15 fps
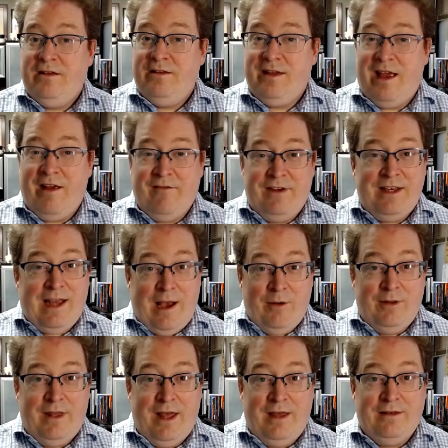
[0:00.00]
every now
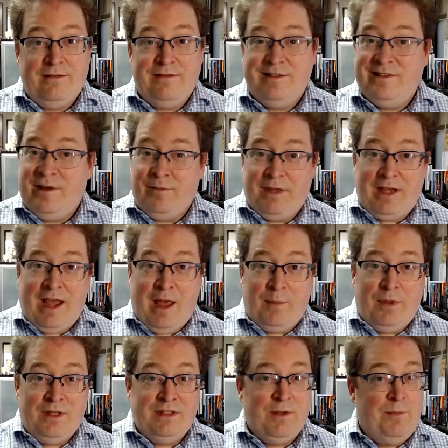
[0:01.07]
and then something
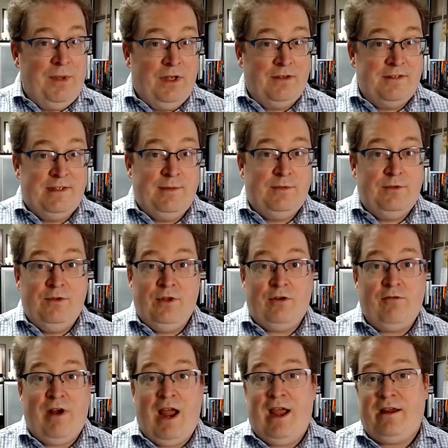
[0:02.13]
happens, a bill slips through the
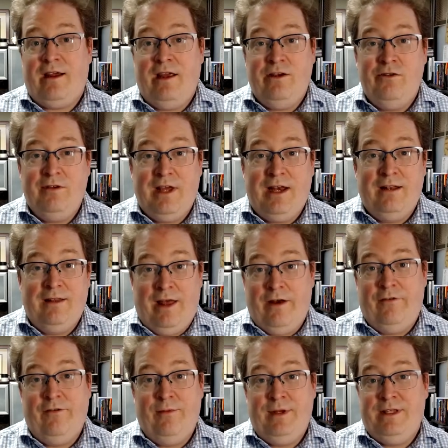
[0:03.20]
crack, and you get a letter
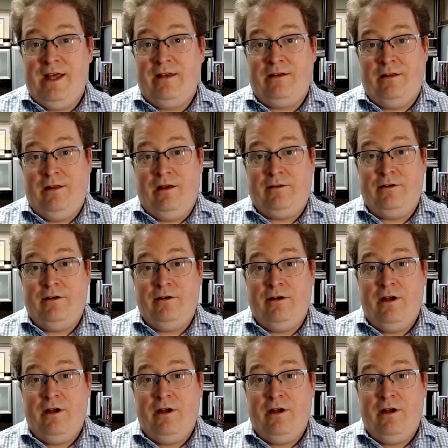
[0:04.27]
from a debt collector.